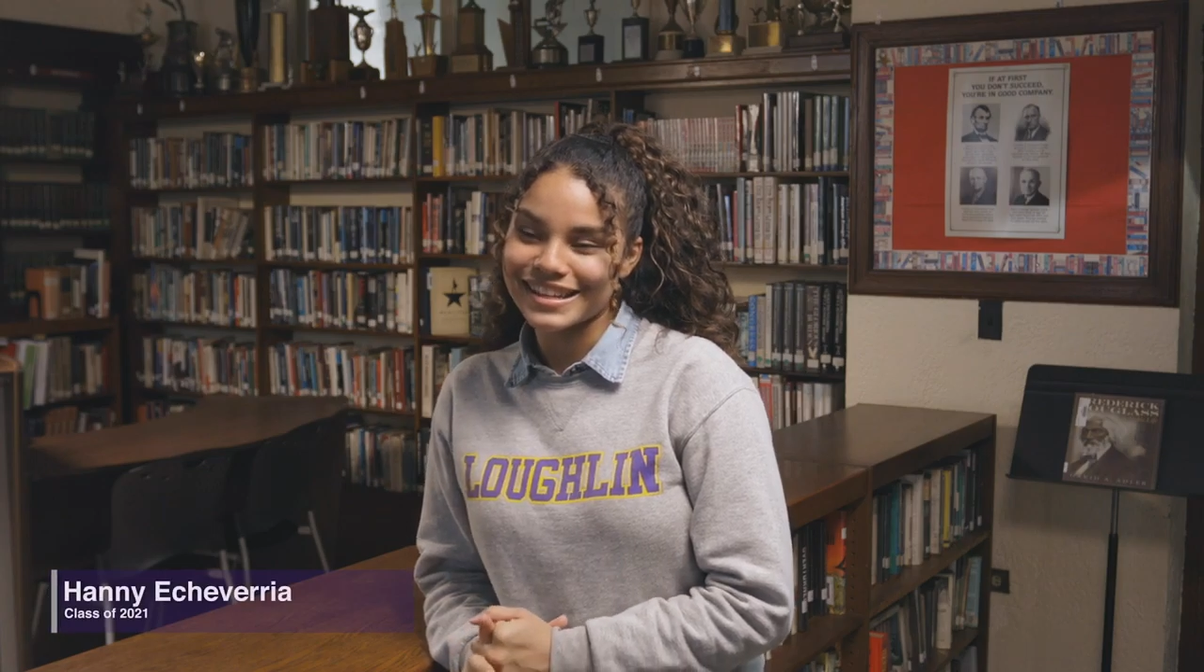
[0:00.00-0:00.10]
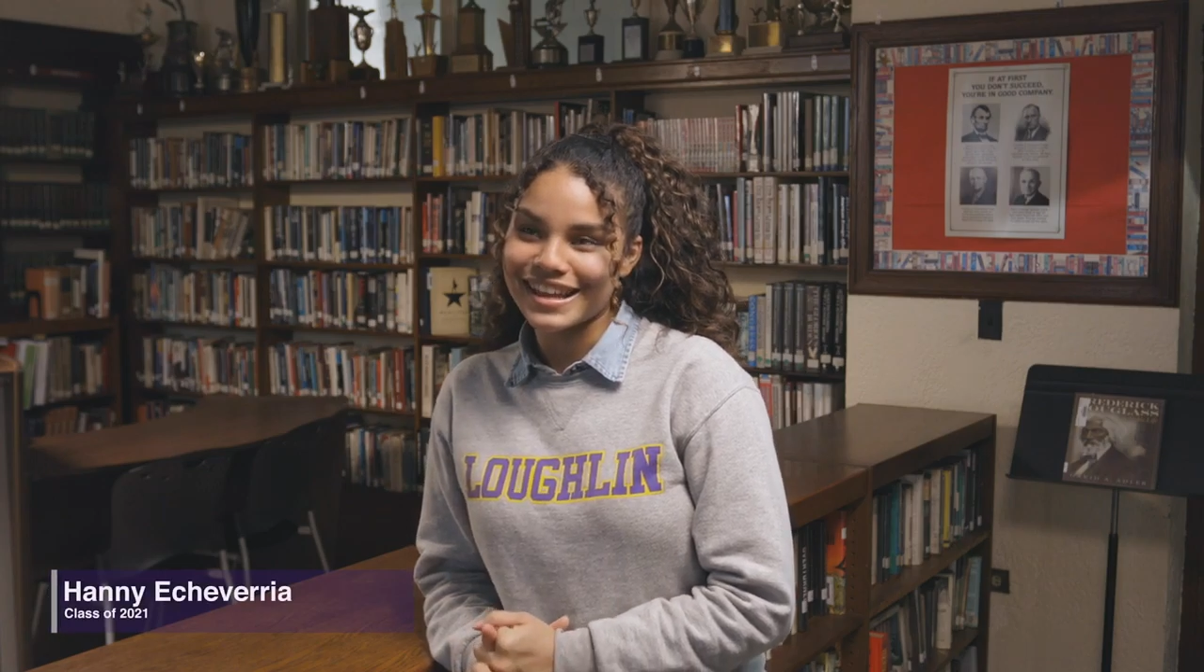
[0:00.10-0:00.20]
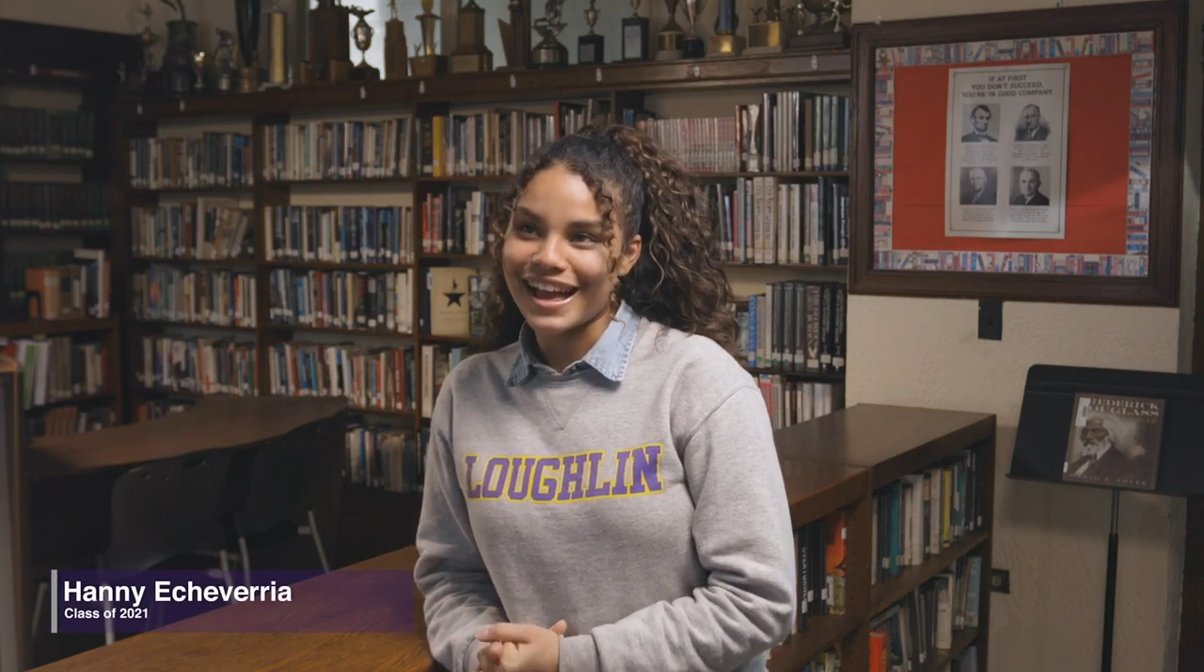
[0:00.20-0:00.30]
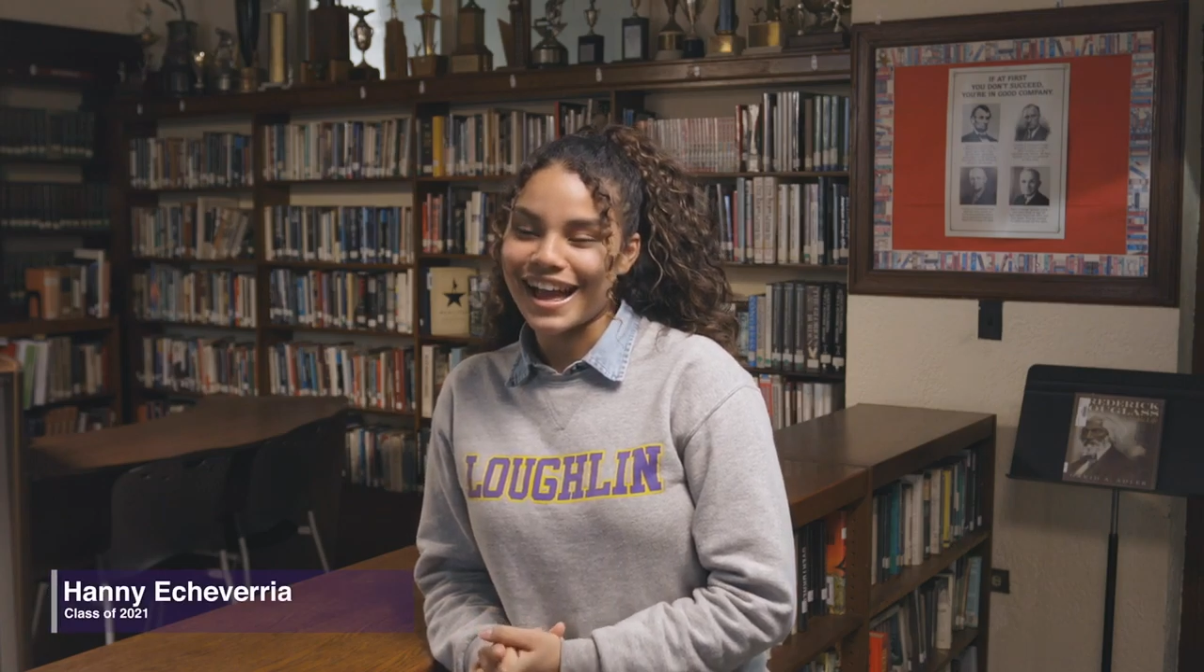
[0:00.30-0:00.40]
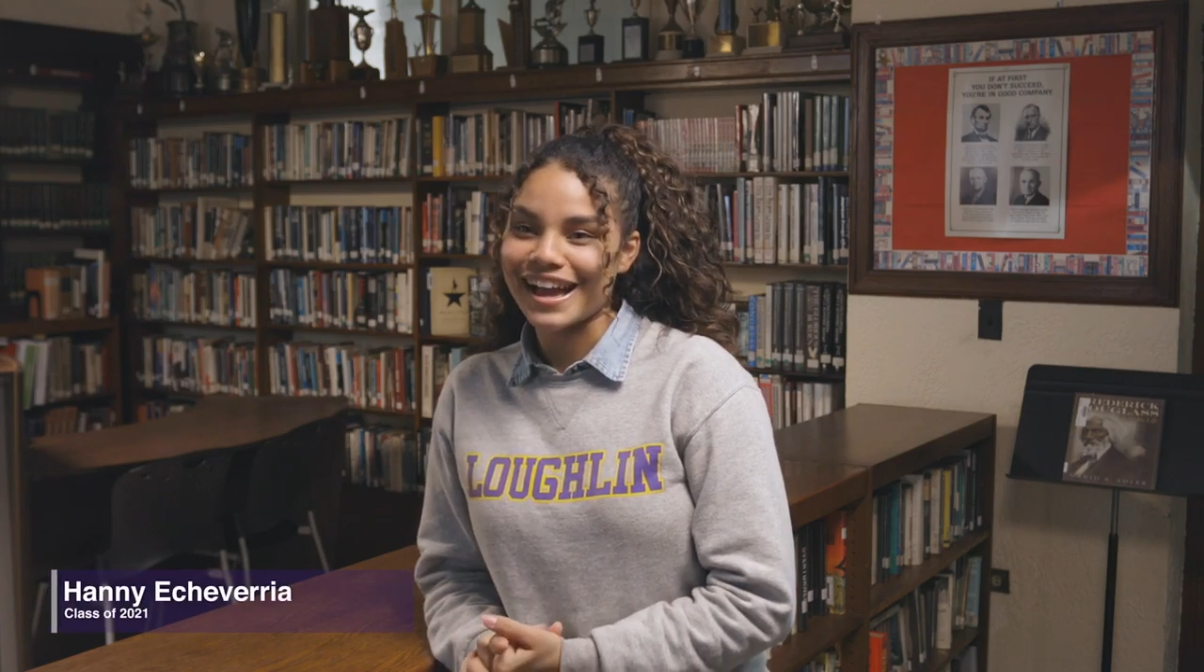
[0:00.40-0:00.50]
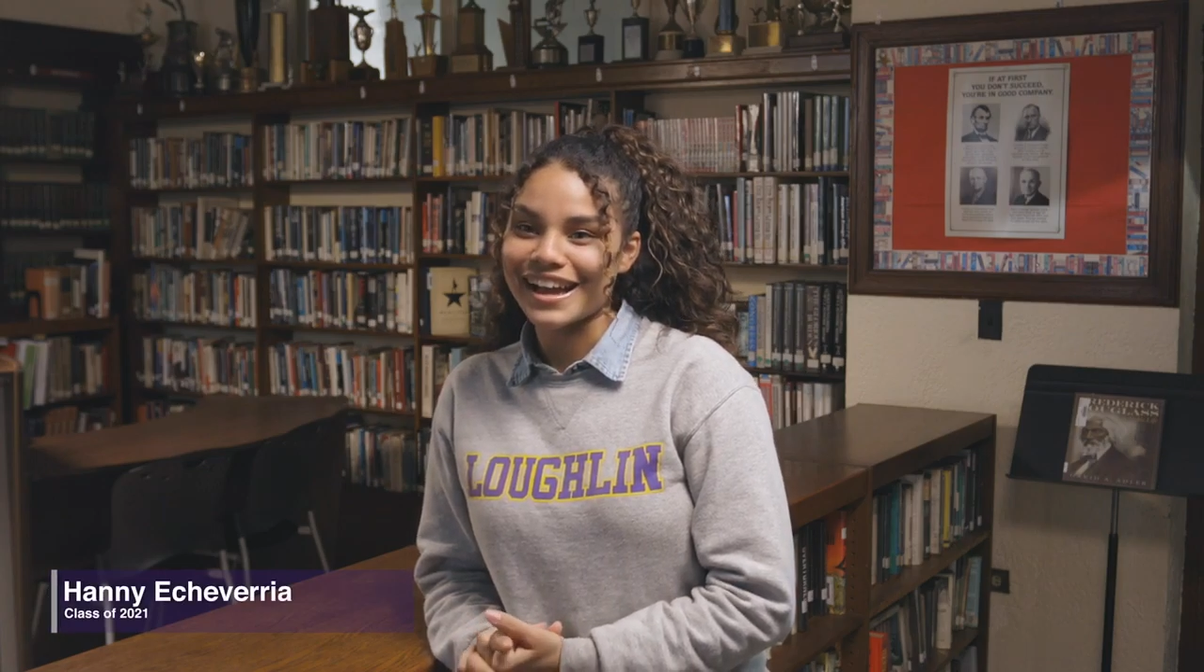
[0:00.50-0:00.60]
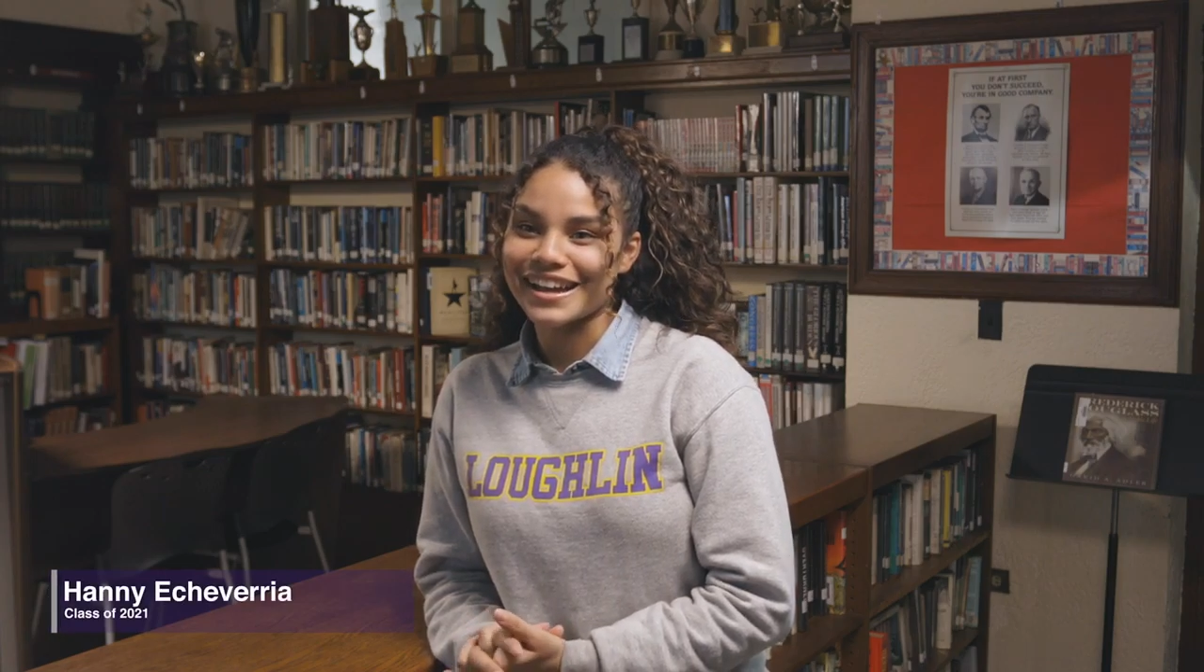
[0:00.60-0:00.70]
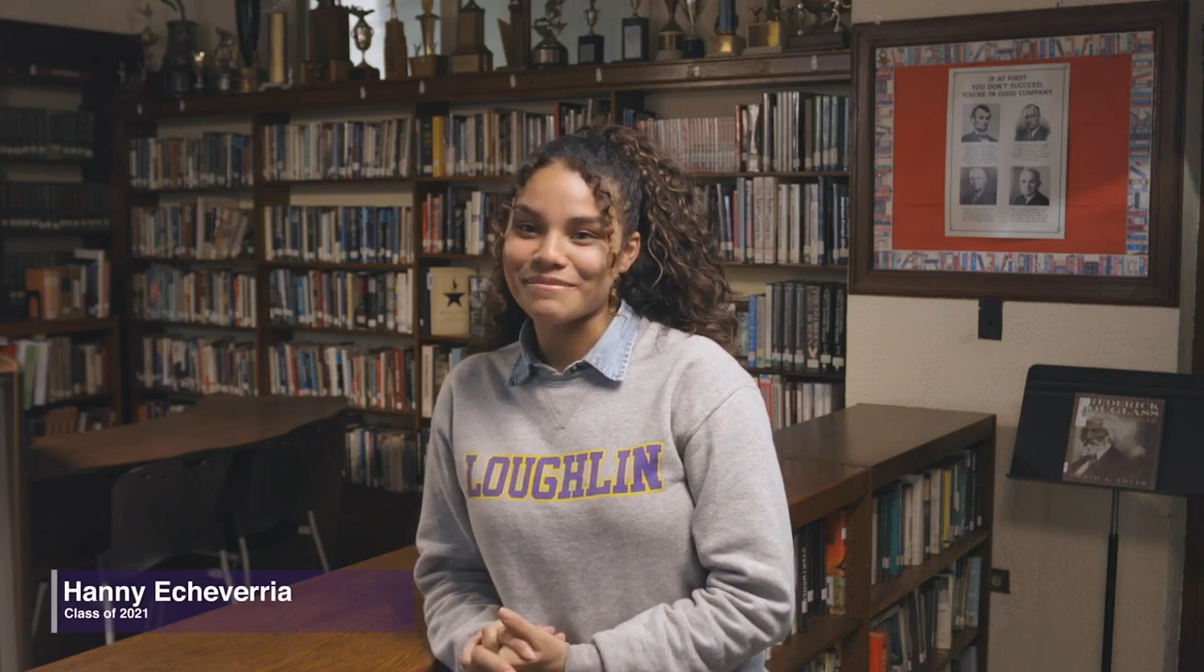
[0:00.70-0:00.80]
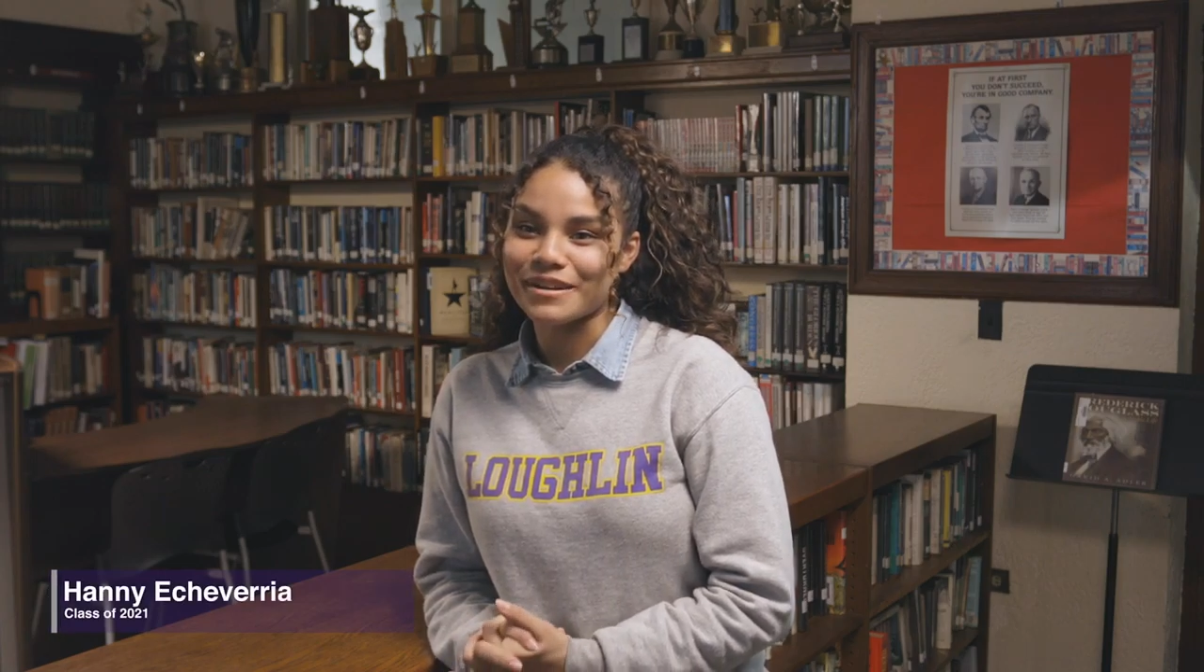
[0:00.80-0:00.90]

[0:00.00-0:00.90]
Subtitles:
I